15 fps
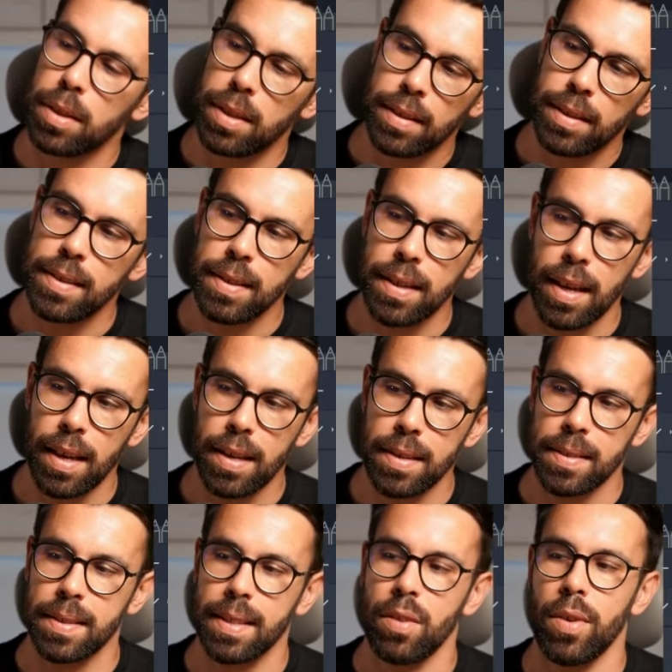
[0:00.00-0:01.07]
in this
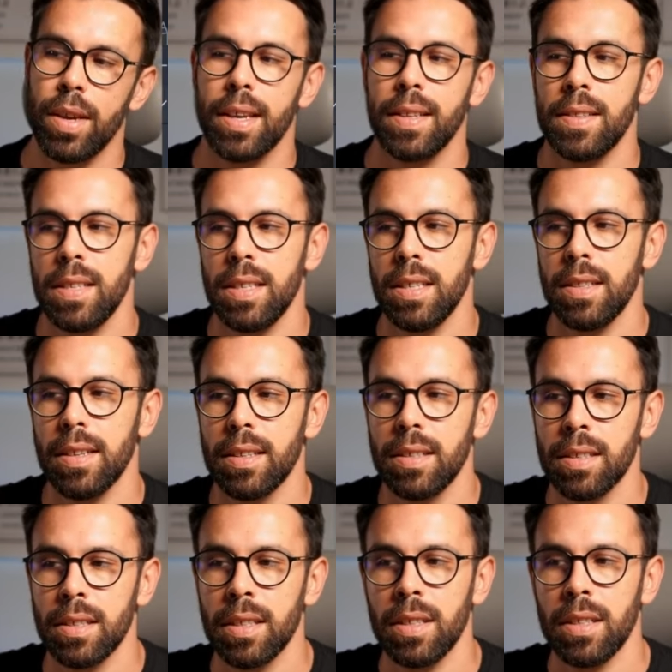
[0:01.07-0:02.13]
case, now I can see
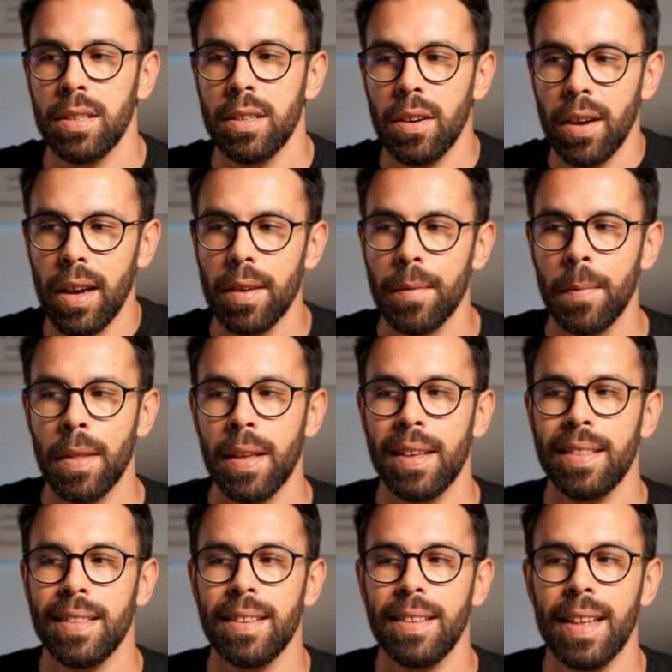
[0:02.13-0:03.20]
that, okay,
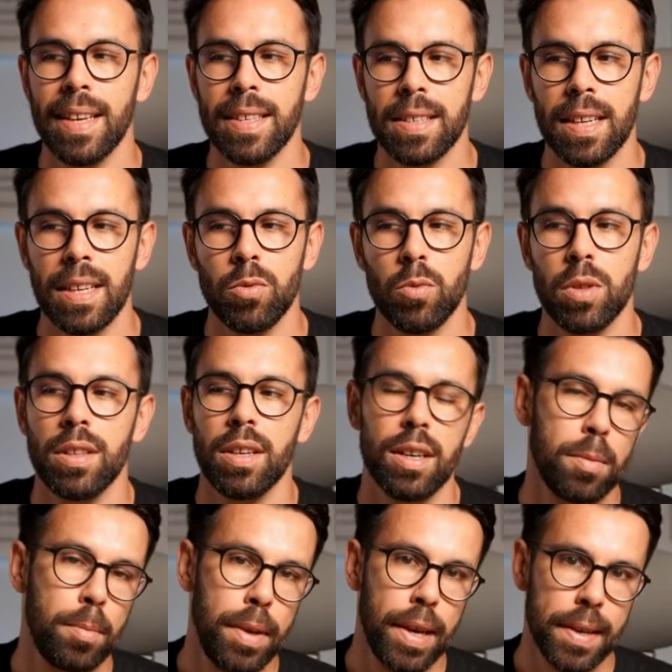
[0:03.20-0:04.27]
the next line will
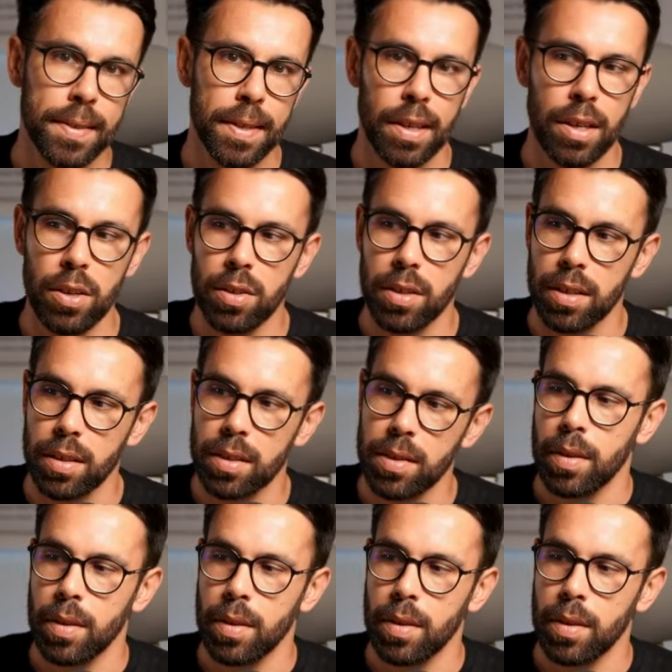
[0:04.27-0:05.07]
not be executed.